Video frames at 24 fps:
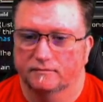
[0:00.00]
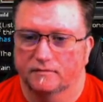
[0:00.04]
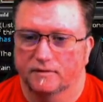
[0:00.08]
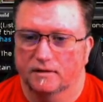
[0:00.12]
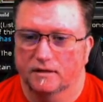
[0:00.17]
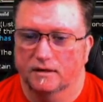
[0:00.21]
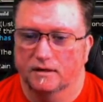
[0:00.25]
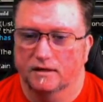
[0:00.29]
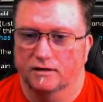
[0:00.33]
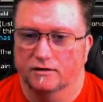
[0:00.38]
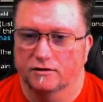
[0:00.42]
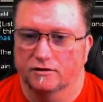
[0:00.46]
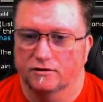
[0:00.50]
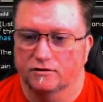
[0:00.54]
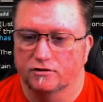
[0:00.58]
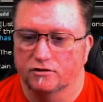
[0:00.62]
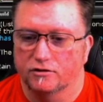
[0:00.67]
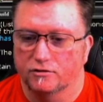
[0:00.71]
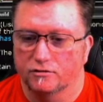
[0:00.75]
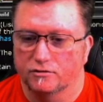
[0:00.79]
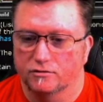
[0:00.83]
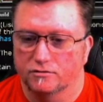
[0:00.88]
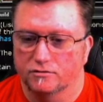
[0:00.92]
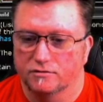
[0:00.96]
I can
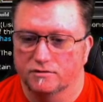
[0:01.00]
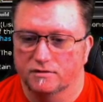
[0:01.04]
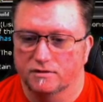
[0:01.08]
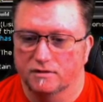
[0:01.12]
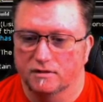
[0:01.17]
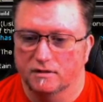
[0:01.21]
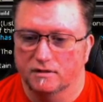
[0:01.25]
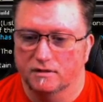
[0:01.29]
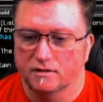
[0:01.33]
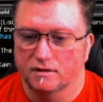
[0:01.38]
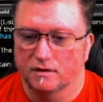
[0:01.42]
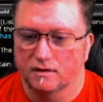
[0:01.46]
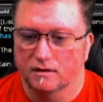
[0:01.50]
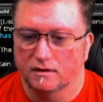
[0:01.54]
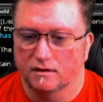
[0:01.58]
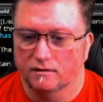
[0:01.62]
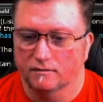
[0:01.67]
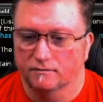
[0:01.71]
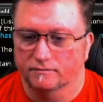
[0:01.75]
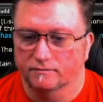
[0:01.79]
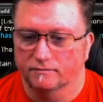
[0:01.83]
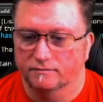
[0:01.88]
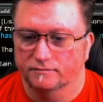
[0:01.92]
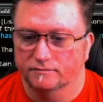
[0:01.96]
use
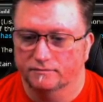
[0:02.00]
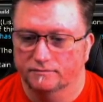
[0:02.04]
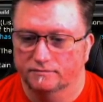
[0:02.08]
the